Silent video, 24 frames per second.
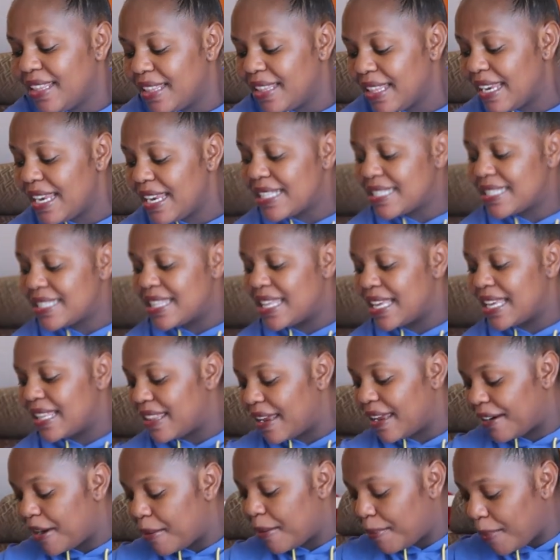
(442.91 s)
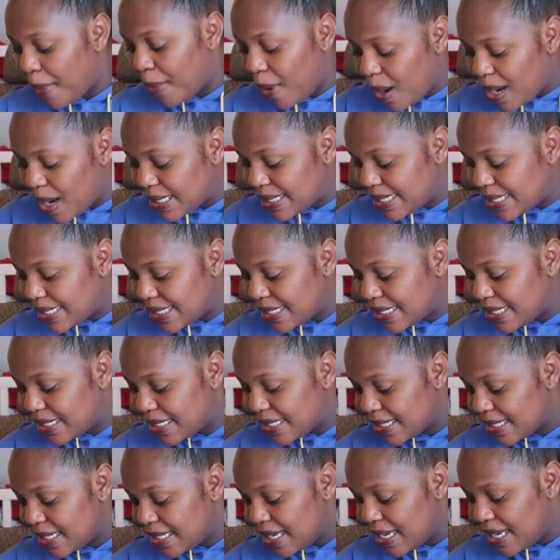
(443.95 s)
The next thing that I bought
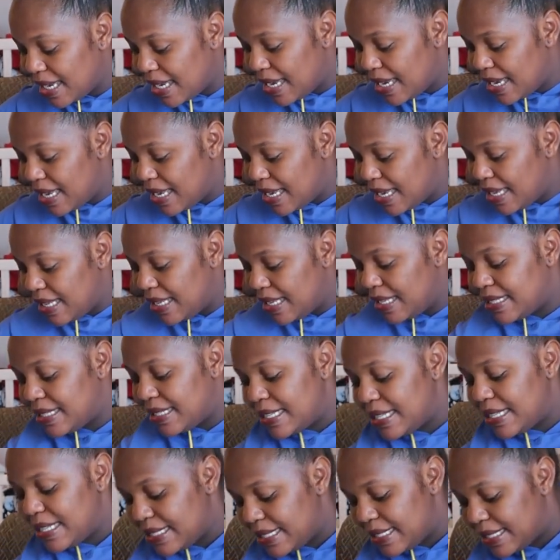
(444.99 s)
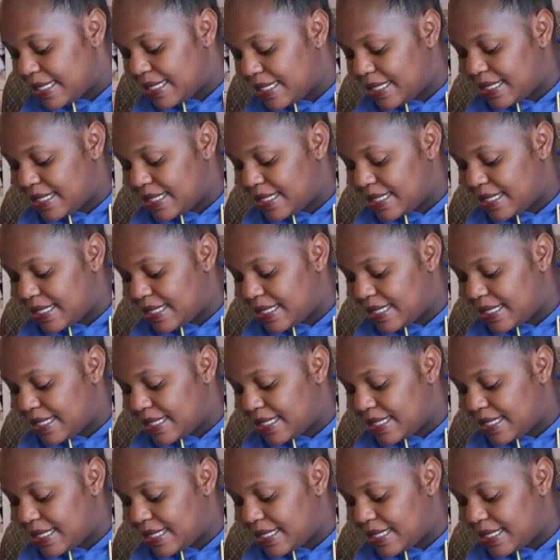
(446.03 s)
is this